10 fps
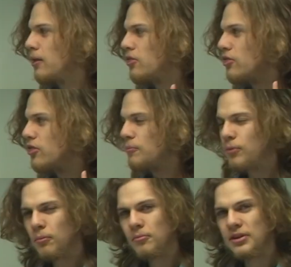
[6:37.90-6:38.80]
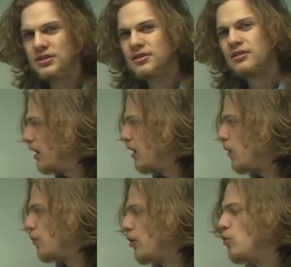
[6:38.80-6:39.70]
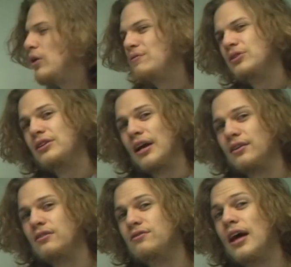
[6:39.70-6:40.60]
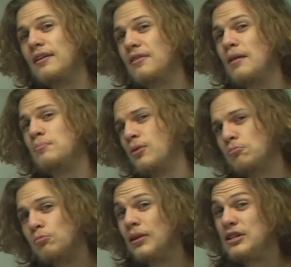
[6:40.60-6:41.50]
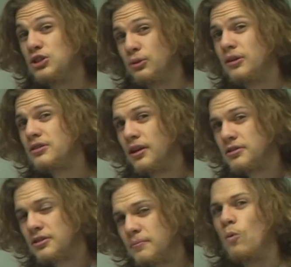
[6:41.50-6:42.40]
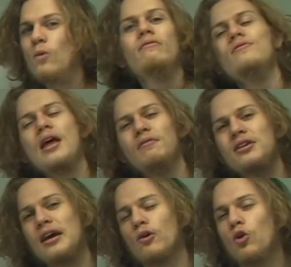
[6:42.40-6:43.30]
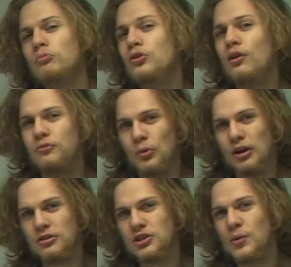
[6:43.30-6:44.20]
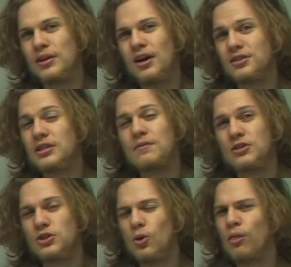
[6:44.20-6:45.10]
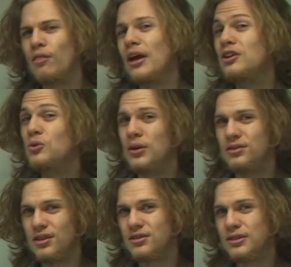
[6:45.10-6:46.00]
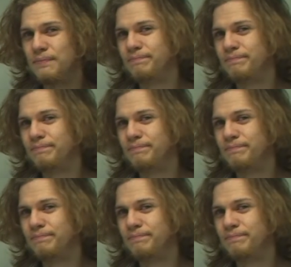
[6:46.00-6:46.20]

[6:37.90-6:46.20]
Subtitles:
The problem is, although we've detected that they probably should exist, we've never yet observed one, so we can't say for sure that they do exist.